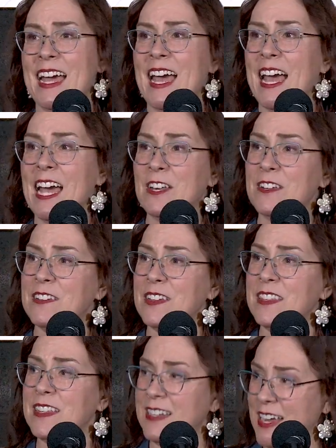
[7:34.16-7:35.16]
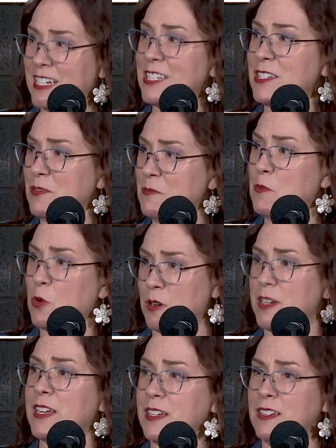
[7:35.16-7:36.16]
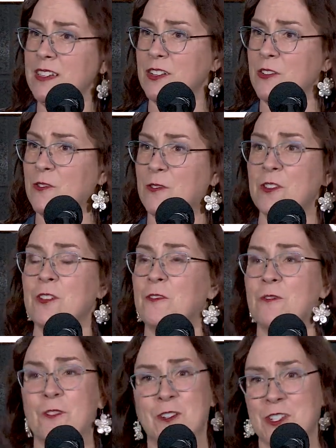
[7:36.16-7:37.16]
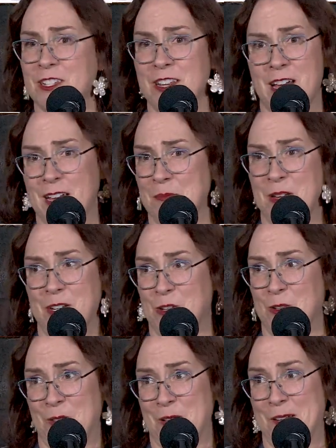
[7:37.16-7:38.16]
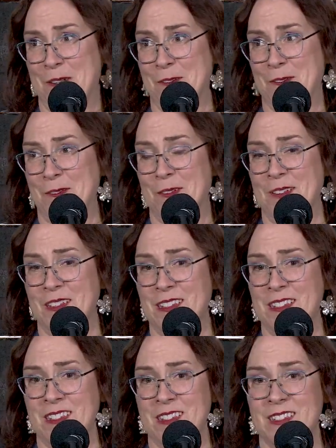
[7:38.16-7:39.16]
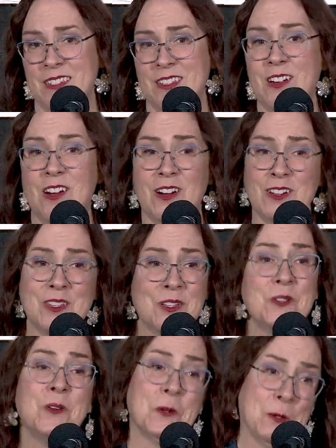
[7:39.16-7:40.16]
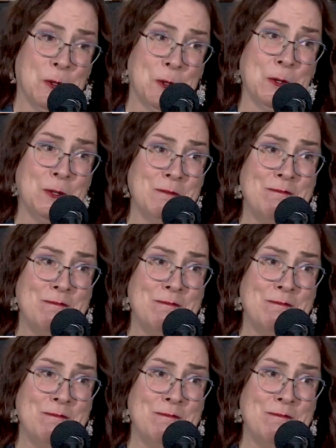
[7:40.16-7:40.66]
And the next morning, for the first time in her life, our little girl